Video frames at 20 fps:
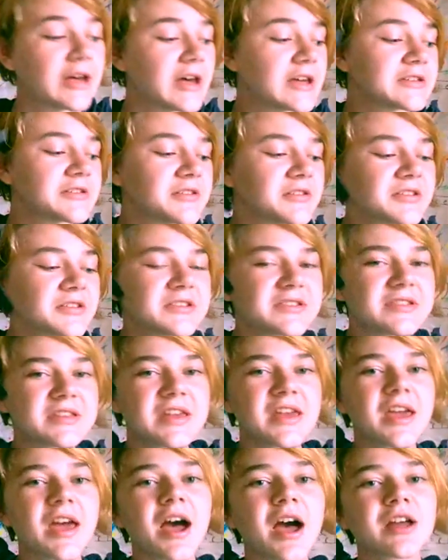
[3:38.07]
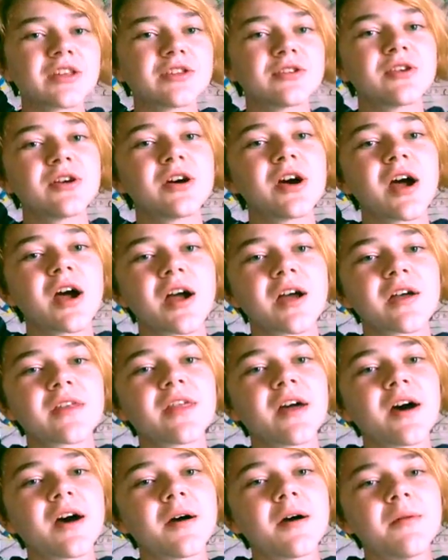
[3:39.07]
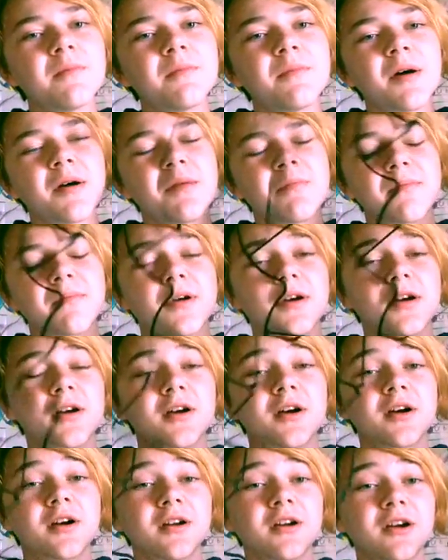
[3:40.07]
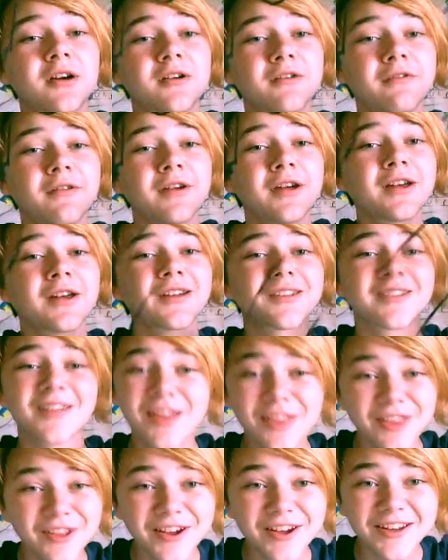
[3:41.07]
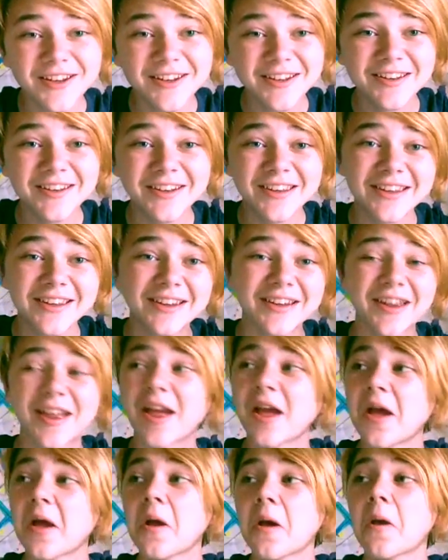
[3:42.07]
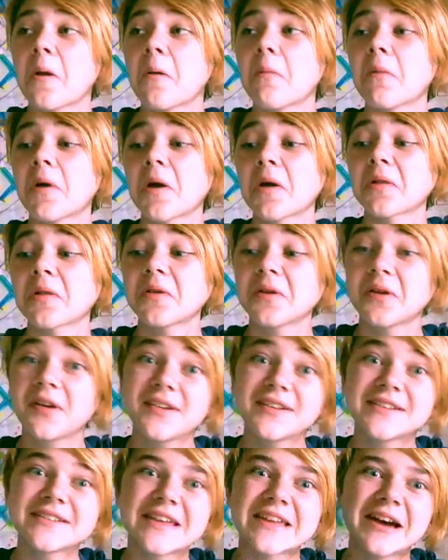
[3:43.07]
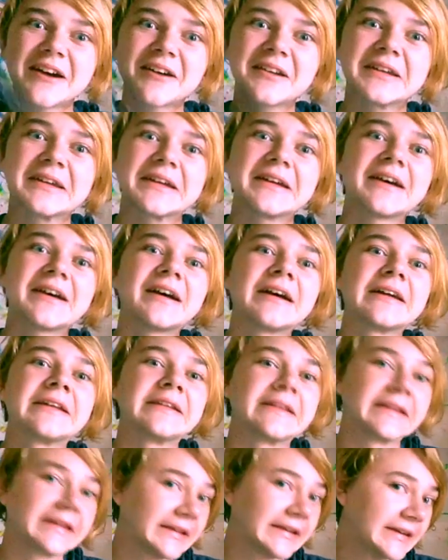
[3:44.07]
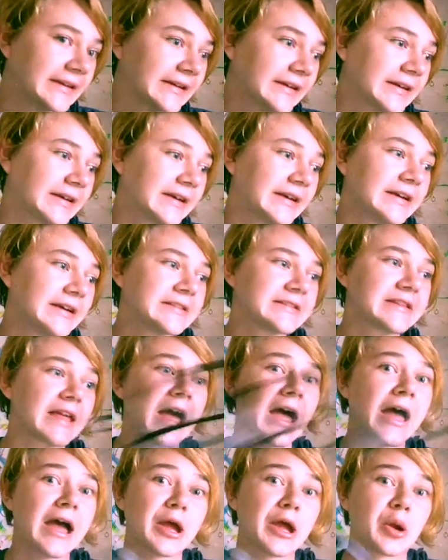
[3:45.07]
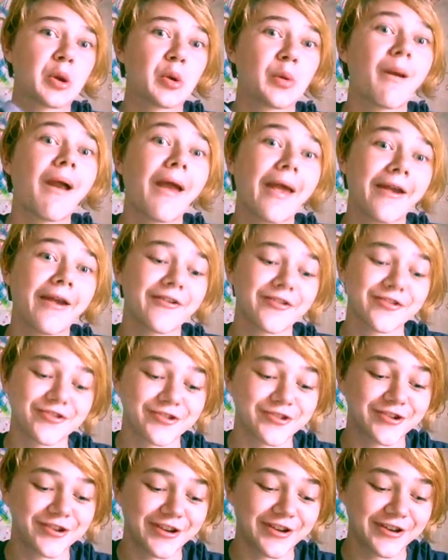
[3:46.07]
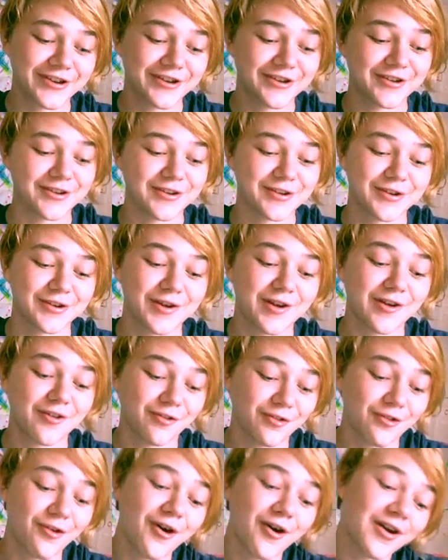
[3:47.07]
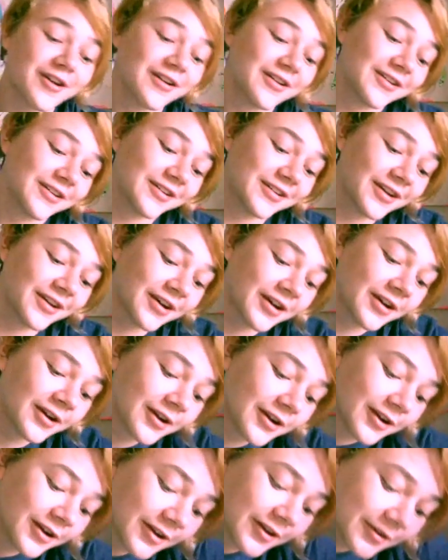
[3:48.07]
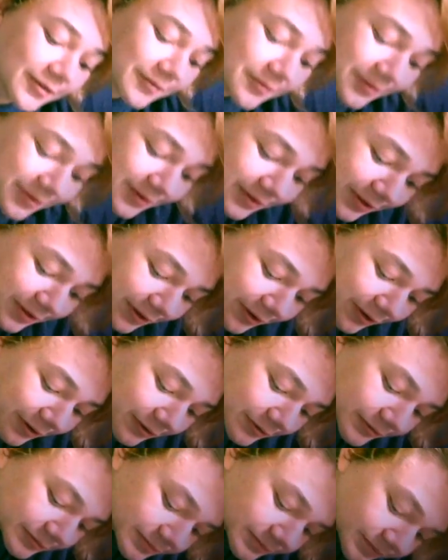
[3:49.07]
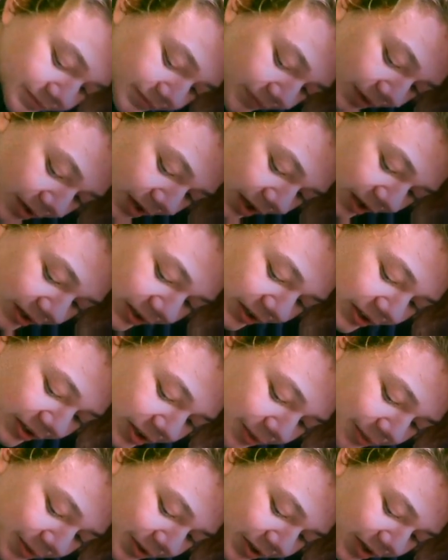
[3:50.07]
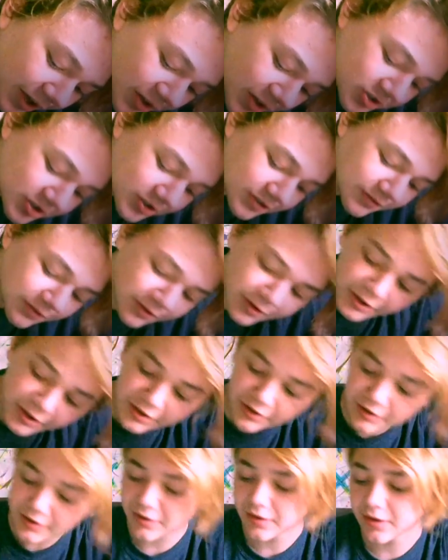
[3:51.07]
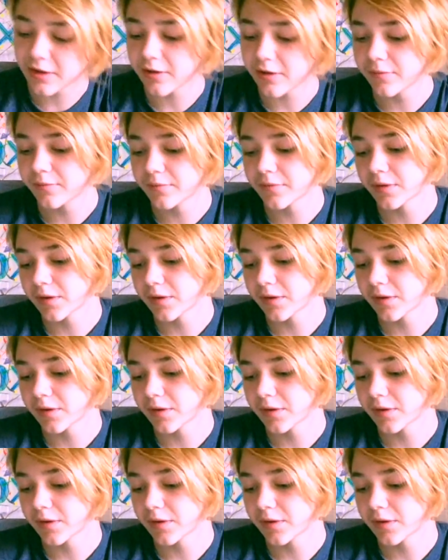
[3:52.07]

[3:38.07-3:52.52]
as you can see, I took the bumper guard off it because I thought I didn't need it. Well, turns out I need it because I crashed a lot. So, I need the protection for it, so